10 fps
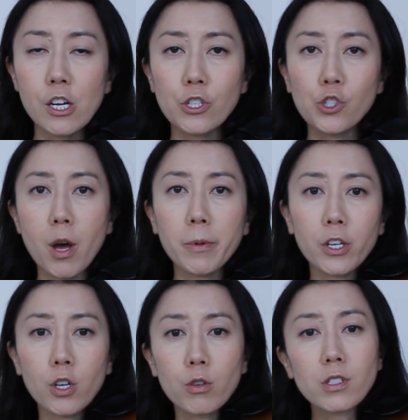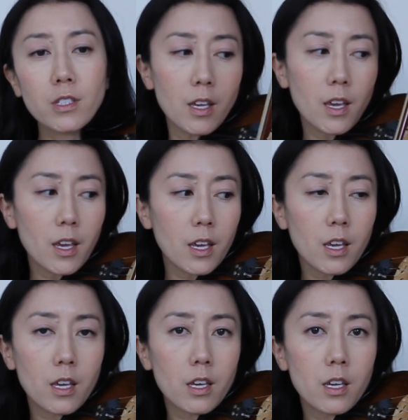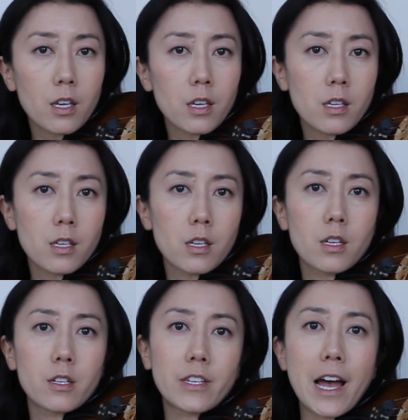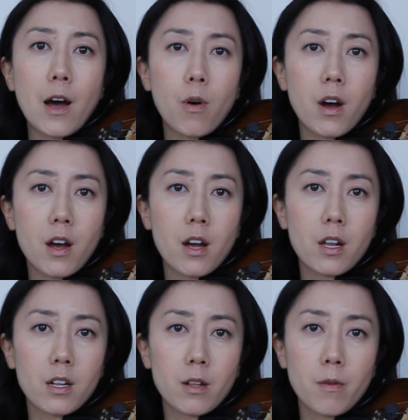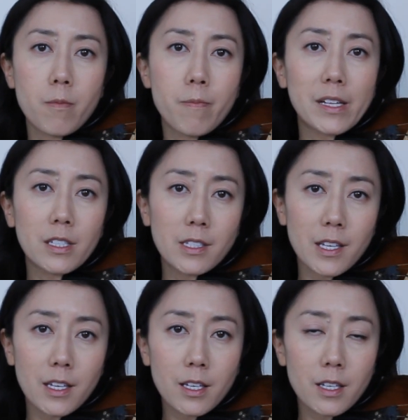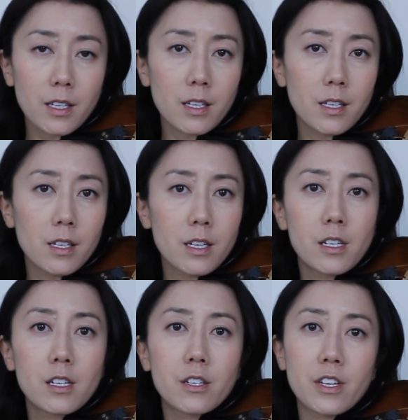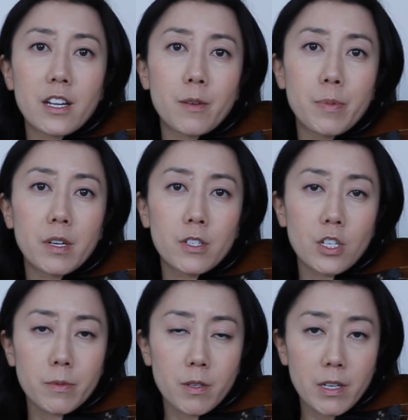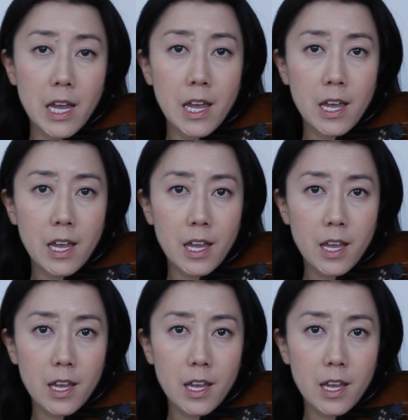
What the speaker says: So I'm gonna go C, down 1, about to C, then a bit of a jump to an A.